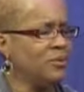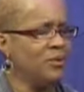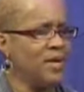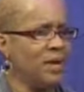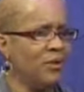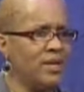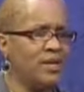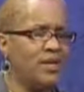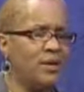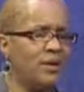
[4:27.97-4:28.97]
When I want
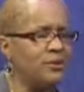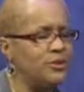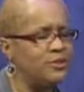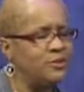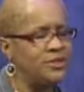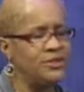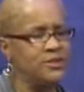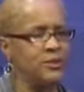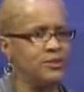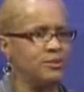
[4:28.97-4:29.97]
to go to a
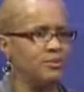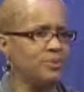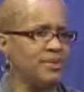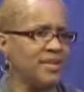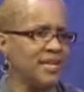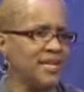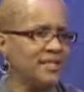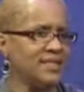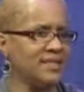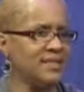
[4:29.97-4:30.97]
certain
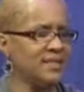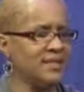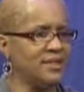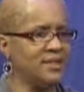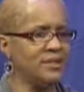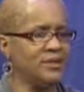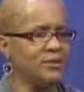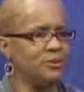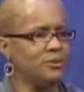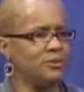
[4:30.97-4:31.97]
place,
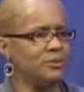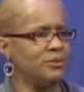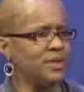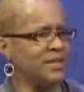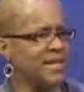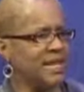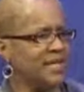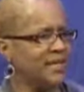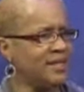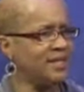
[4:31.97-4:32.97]
what
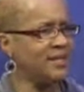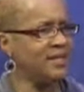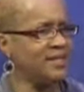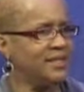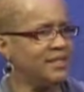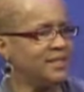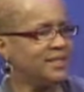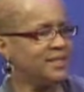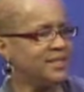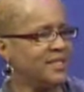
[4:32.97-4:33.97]
kind of
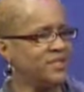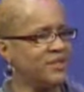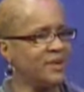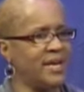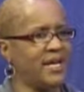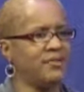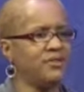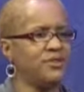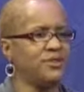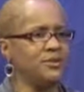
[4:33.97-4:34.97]
things do I
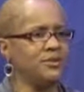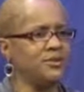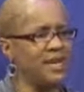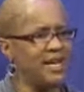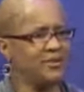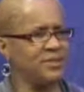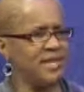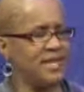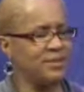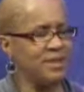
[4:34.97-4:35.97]
have to
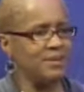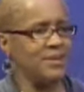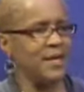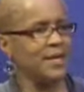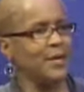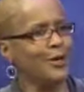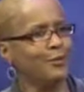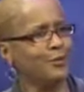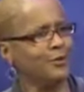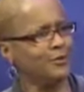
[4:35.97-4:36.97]
kind of maybe like
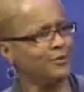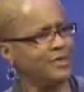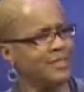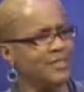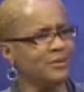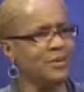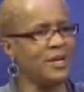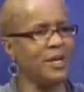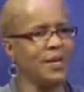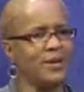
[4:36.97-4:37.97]
move this
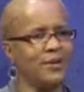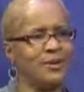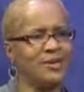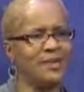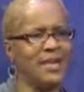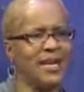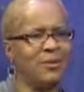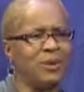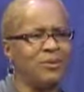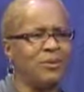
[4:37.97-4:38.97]
way or
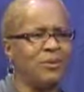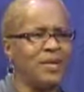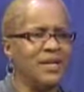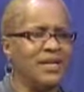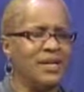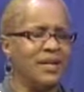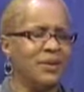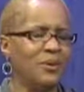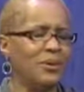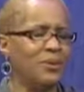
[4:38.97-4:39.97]
that way? What
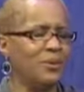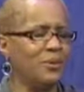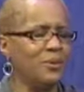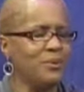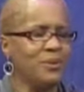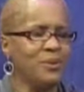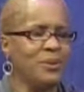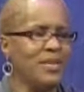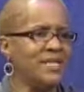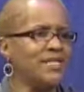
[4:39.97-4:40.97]

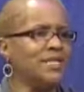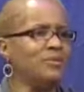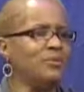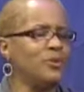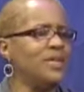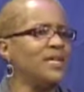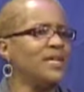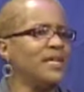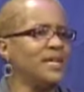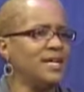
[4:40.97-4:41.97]
is it bringing,